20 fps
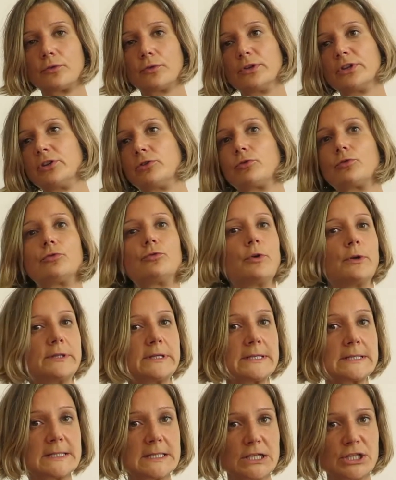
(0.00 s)
Do you need to do an
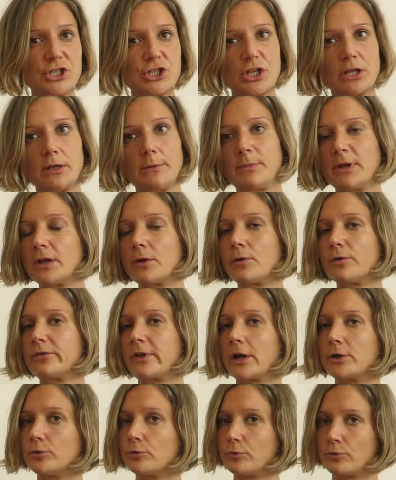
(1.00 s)
ECG because
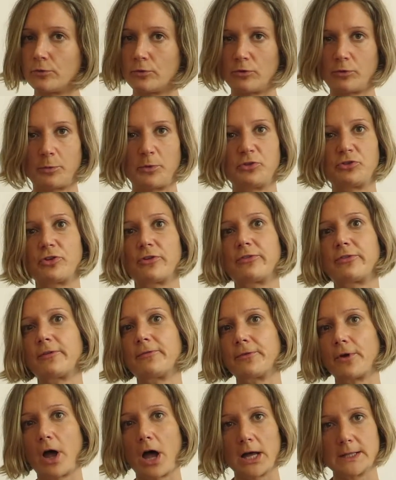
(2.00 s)
are you suspicious
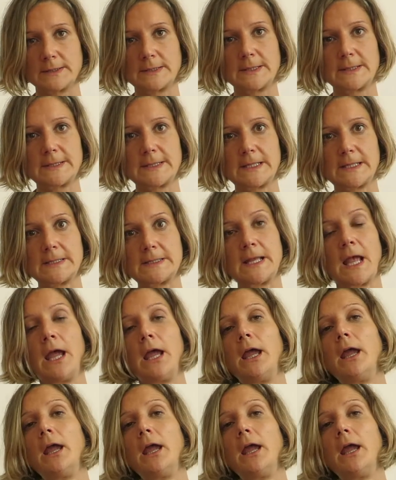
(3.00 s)
of a heart disease?